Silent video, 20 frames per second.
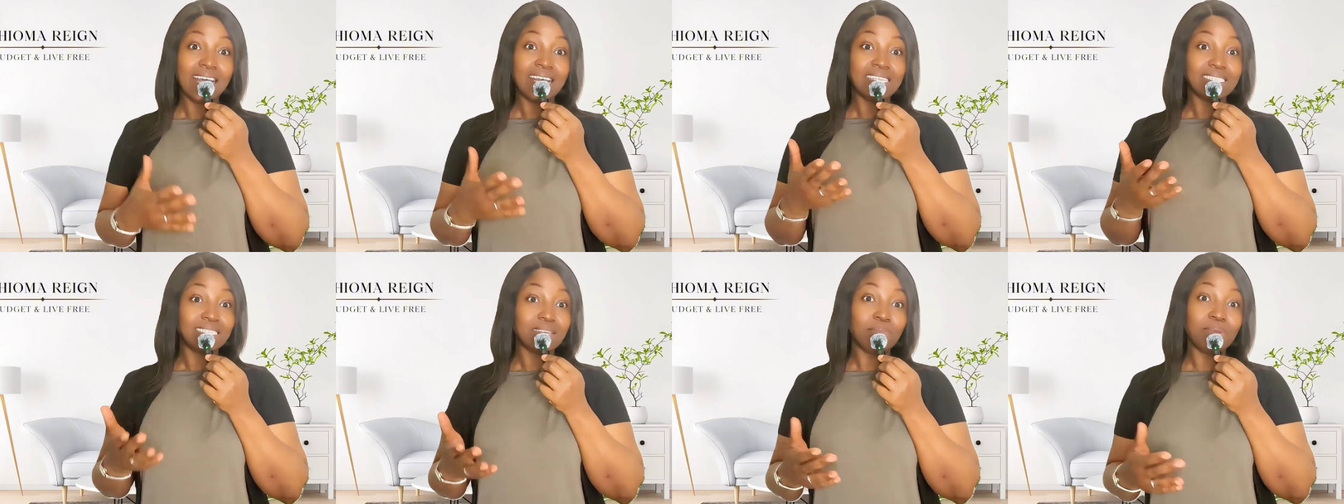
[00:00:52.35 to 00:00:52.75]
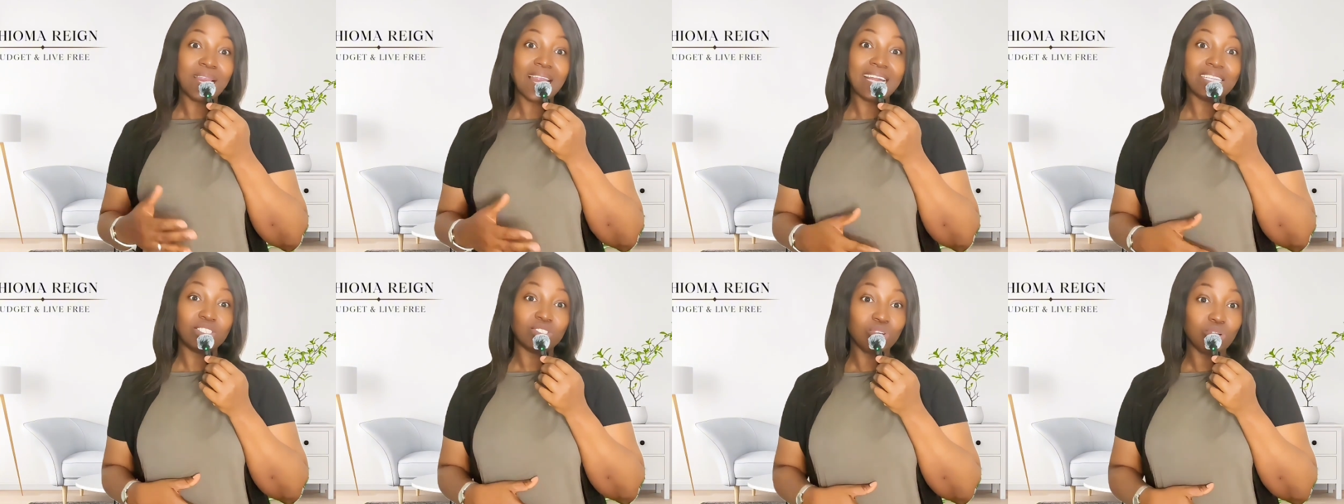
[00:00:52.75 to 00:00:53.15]

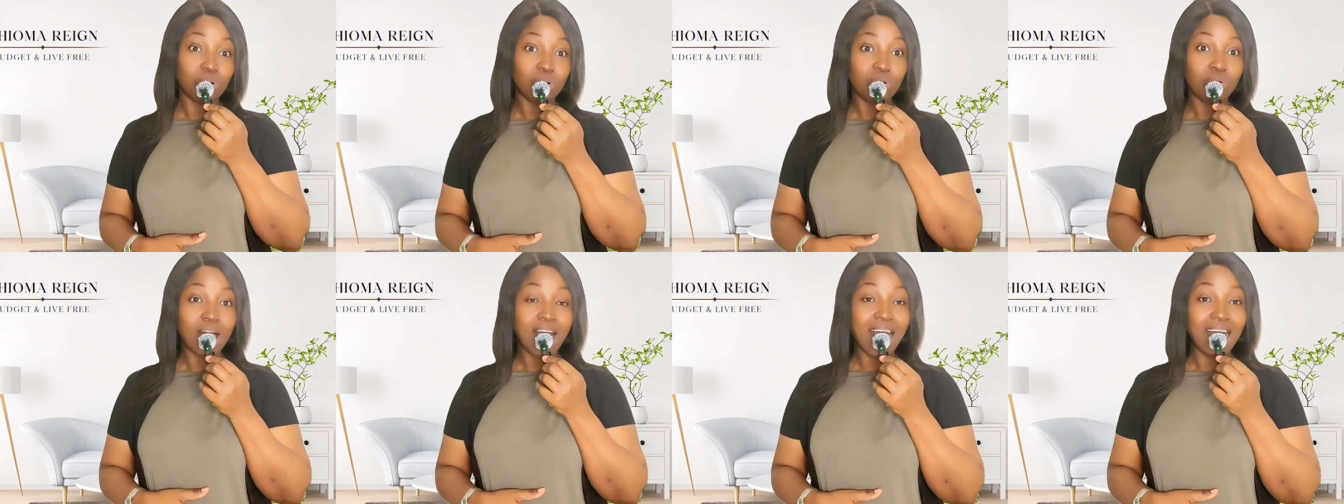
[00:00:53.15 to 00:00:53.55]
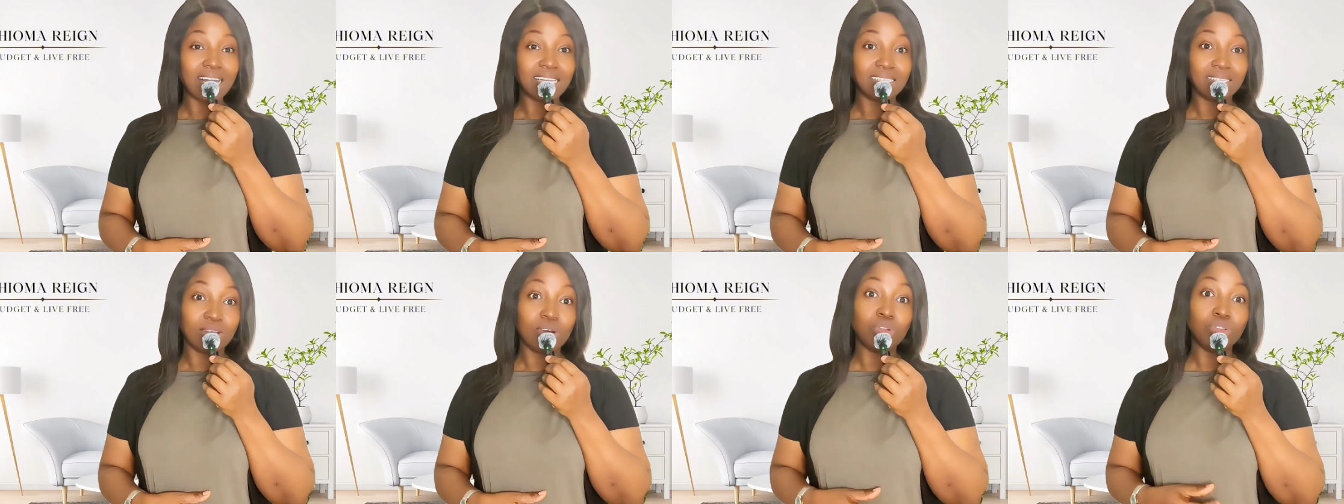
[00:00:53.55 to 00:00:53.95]
similar to Google
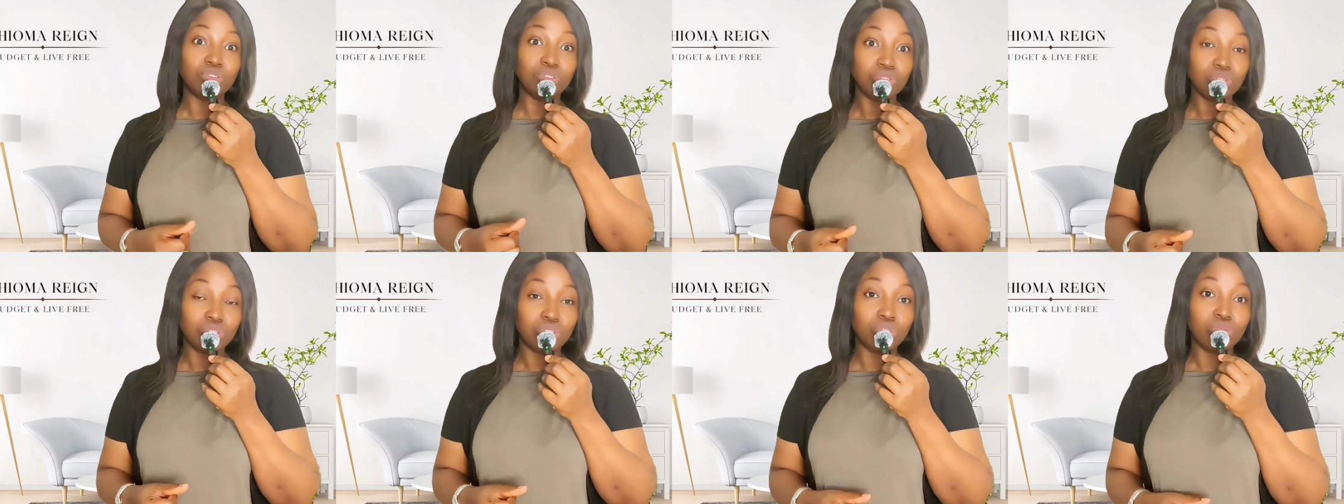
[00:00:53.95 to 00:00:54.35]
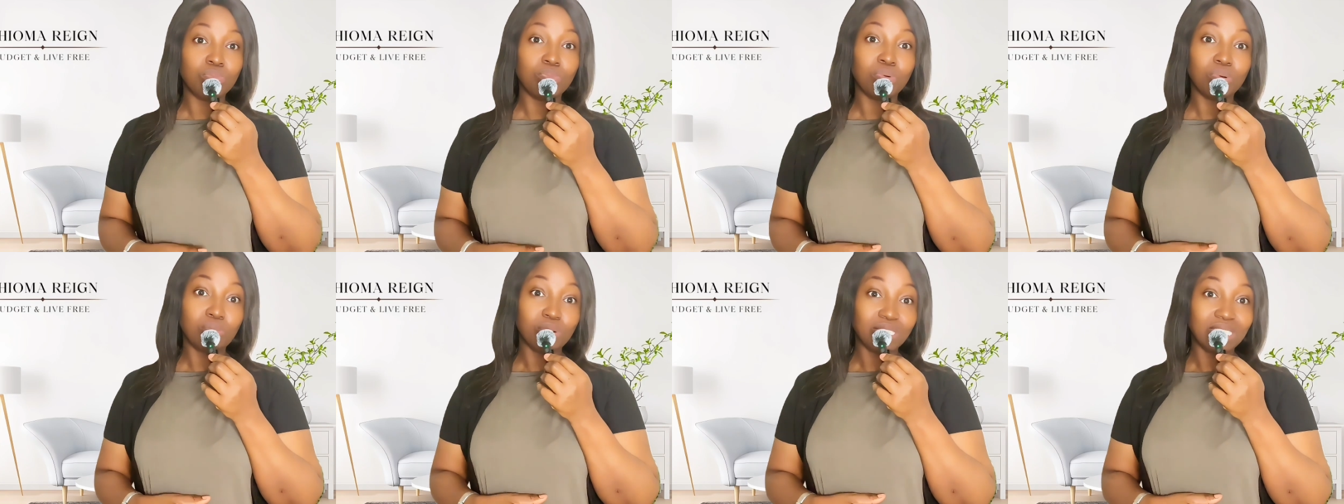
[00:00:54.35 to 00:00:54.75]
Ads, on YouTube
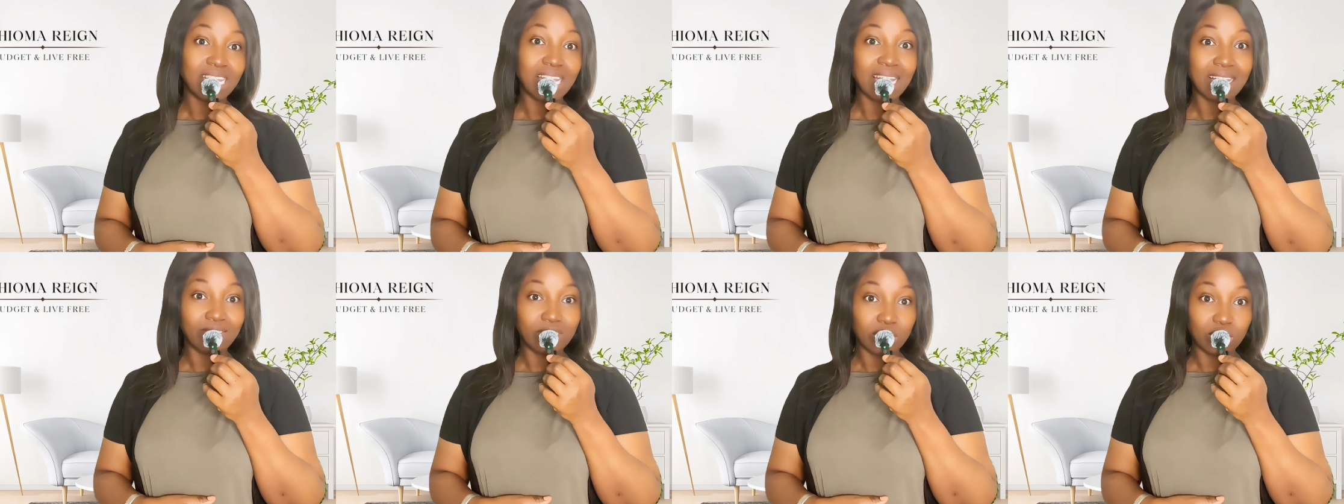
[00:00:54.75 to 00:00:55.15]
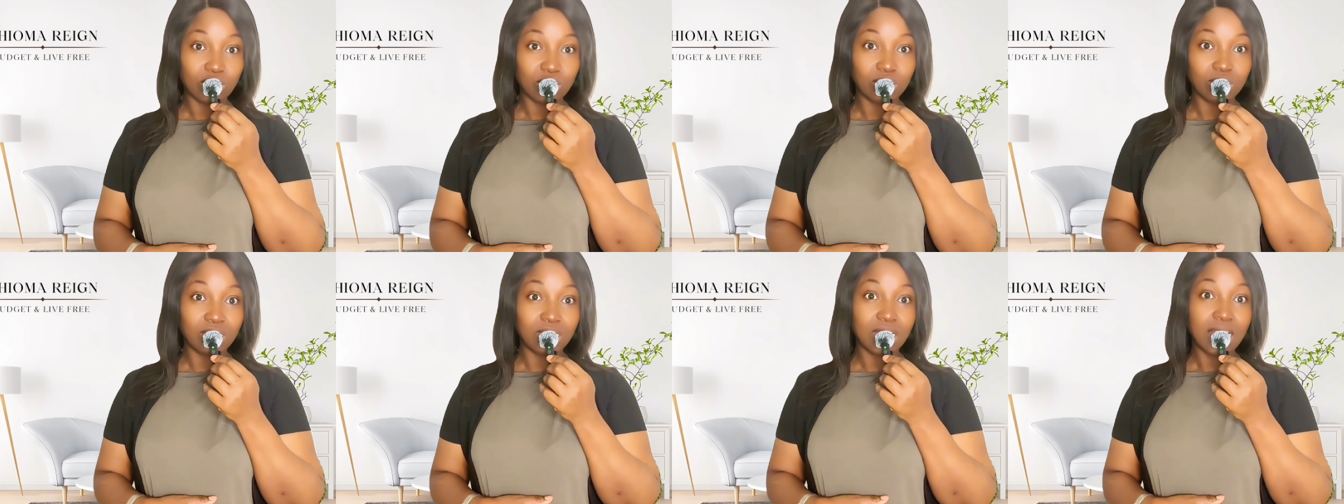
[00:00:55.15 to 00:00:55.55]
promoted
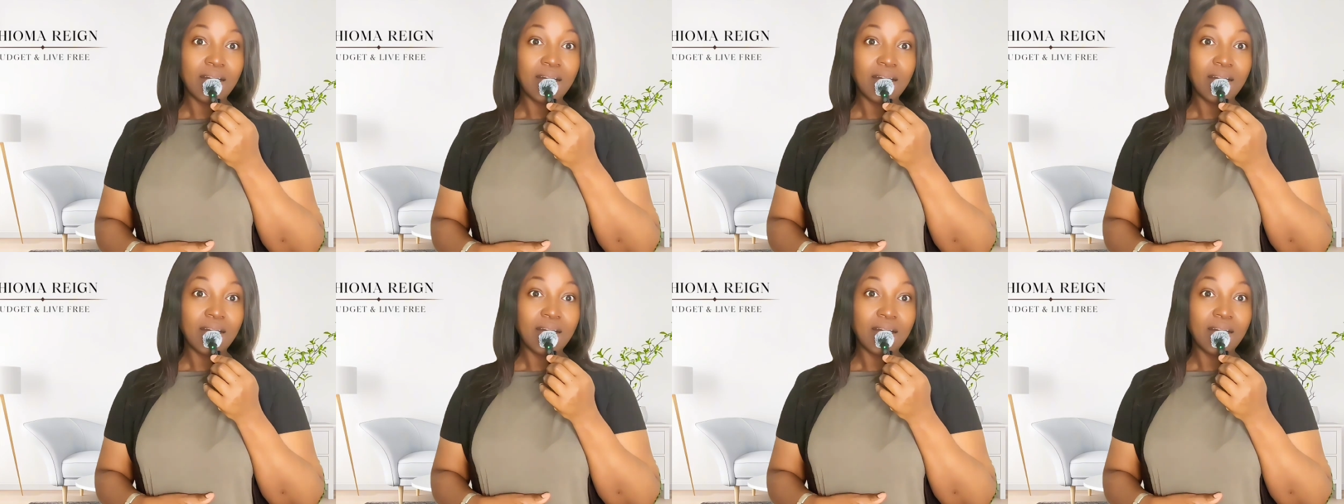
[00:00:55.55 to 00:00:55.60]
results.